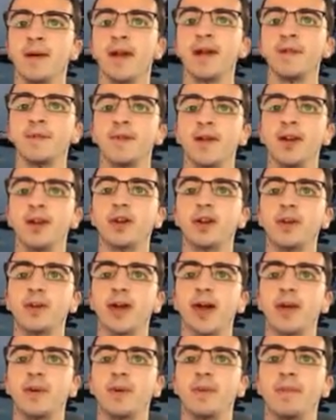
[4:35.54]
If you do
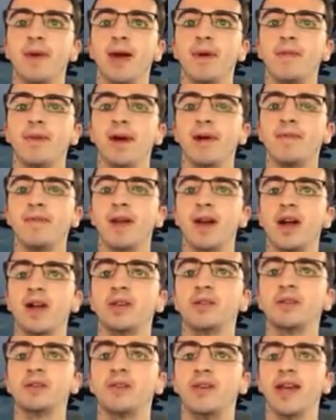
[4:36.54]
have a mobile
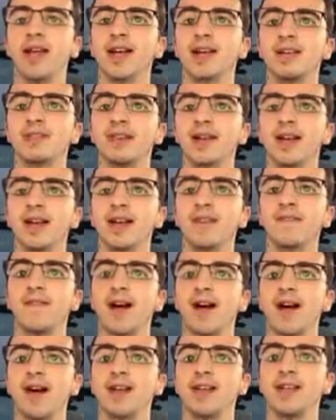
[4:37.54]
phone or electronic
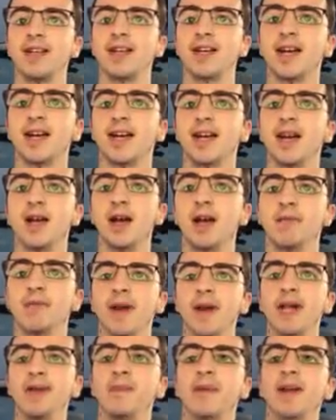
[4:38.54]
device,
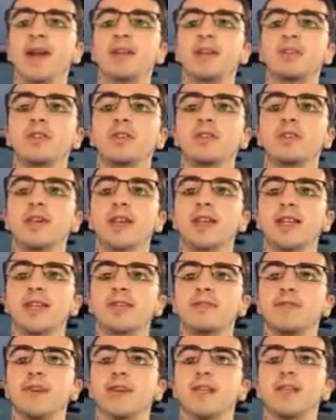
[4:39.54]
please make sure it's
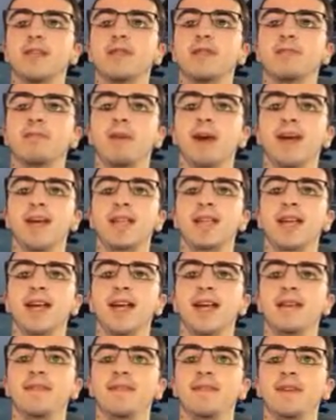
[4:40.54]
switched to flight
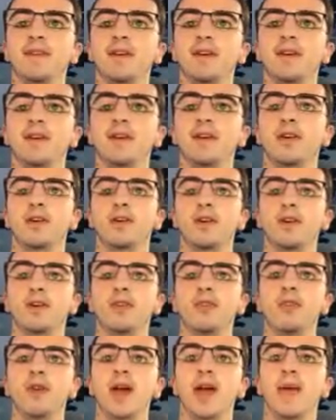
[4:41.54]
safe
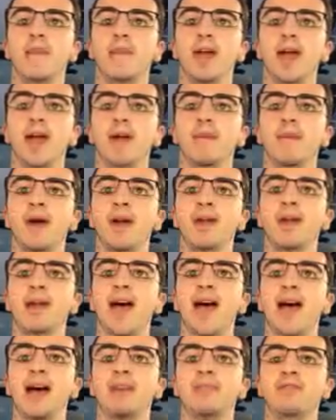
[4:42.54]
or airplane mode
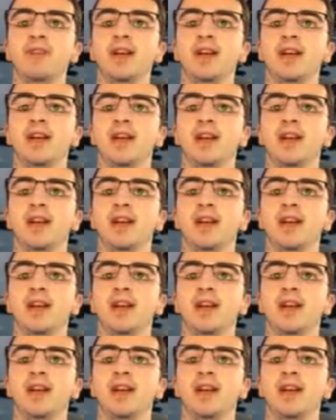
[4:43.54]
now.